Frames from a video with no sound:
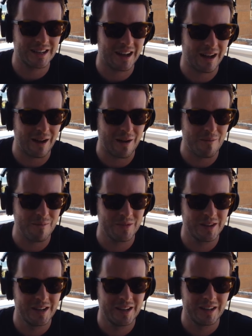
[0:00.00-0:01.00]
um,
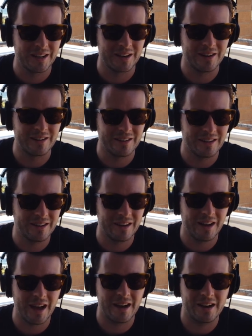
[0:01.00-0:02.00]
you know
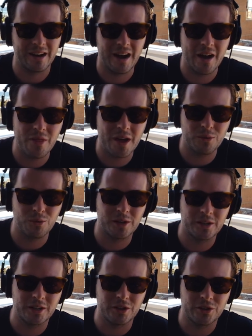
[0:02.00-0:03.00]
and uh, and then what
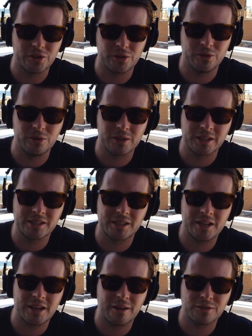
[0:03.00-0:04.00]
you can do let's
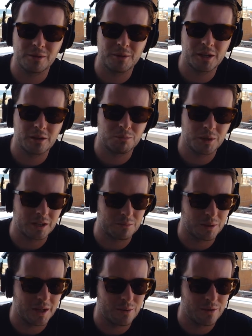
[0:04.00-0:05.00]
say you have something you can plug and
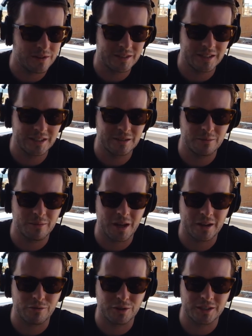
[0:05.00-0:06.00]
play with a system
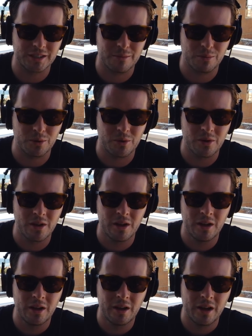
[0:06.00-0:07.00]
like for example
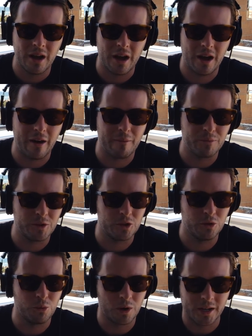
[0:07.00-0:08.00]
um,
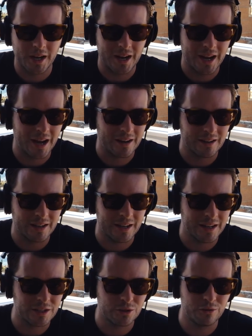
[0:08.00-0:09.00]
you work out how to
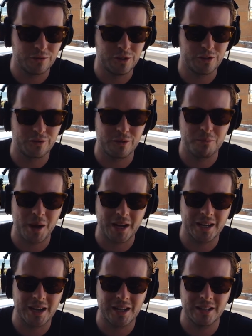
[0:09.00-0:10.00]
connect to a few different
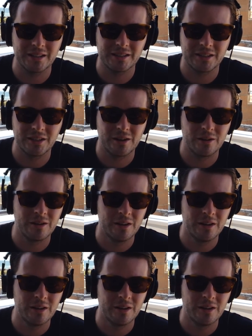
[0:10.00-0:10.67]
backends you know